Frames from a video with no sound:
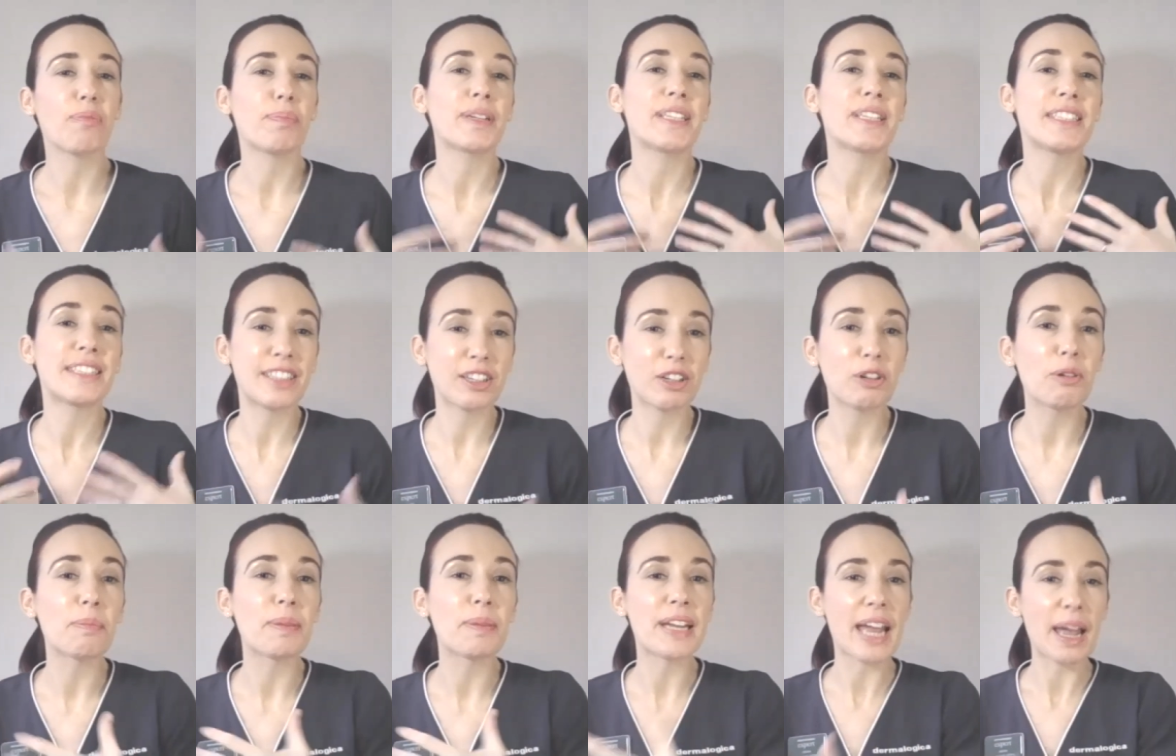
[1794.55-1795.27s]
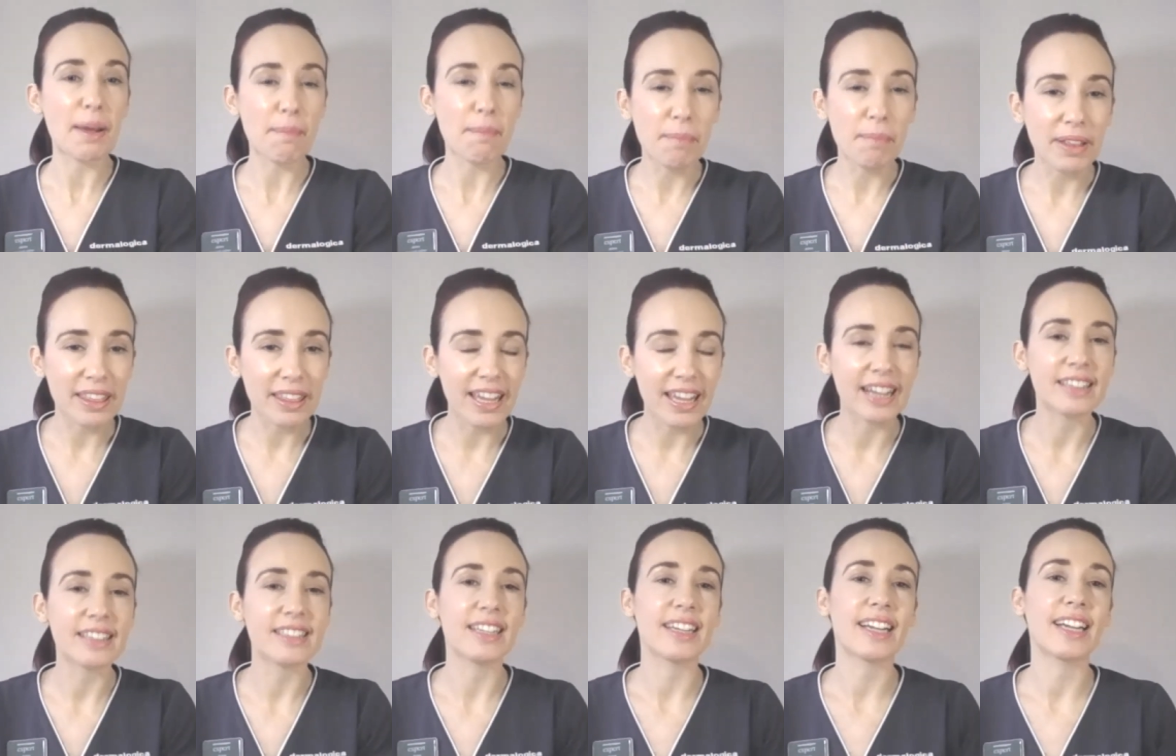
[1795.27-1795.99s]
but still be
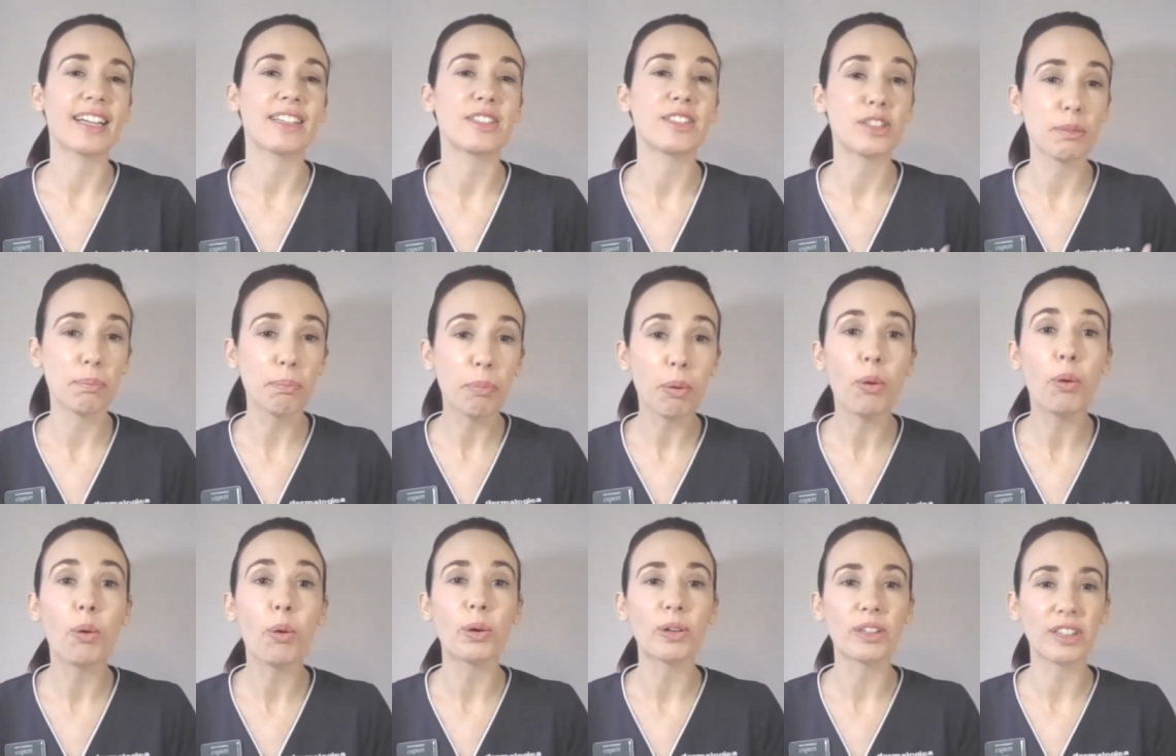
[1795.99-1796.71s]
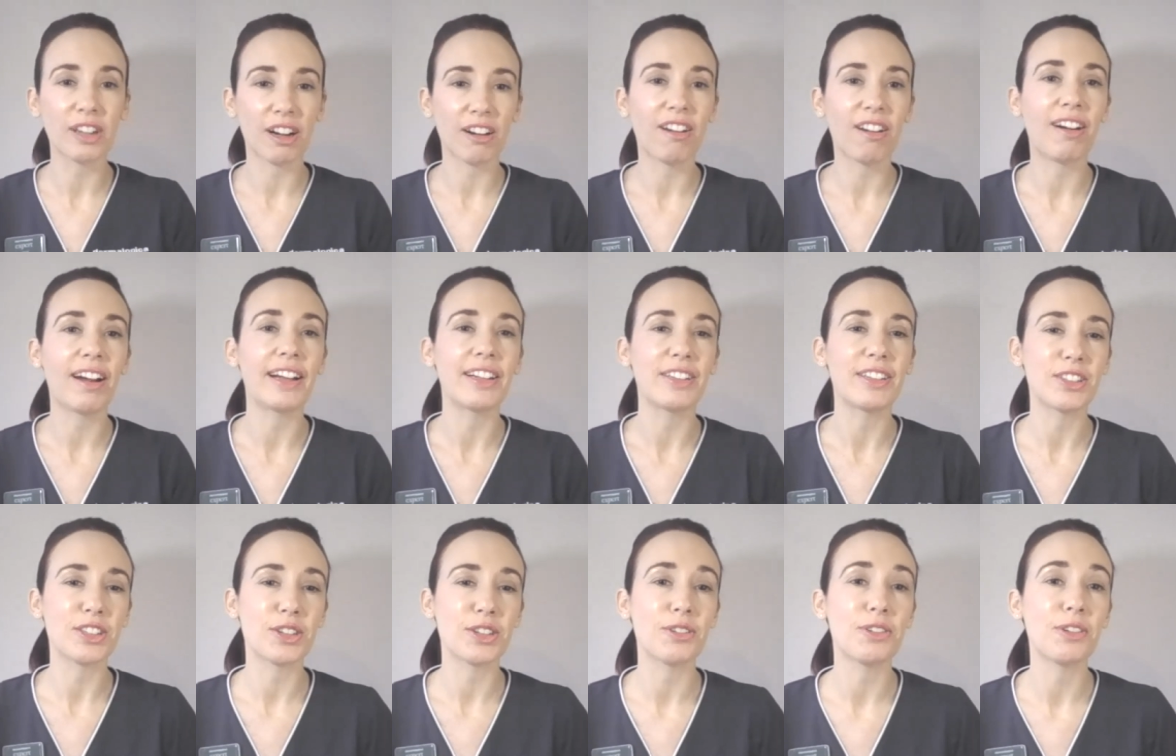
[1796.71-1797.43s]
empathetic and support
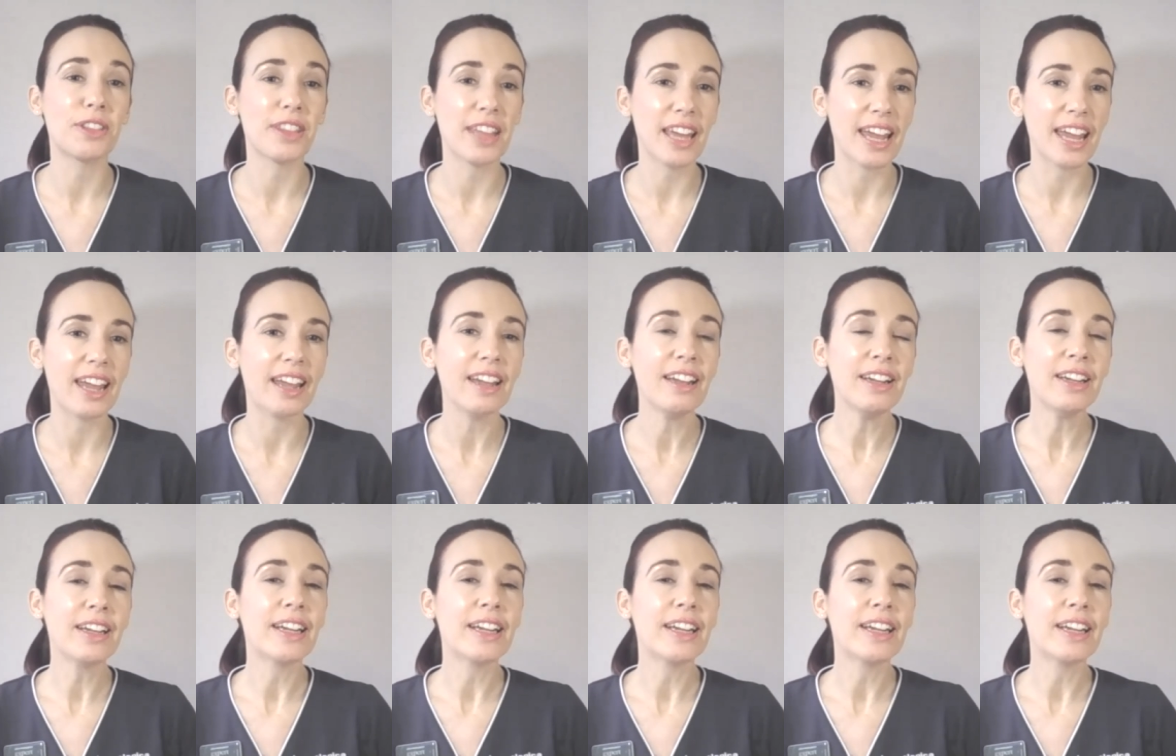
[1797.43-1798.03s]
clients through their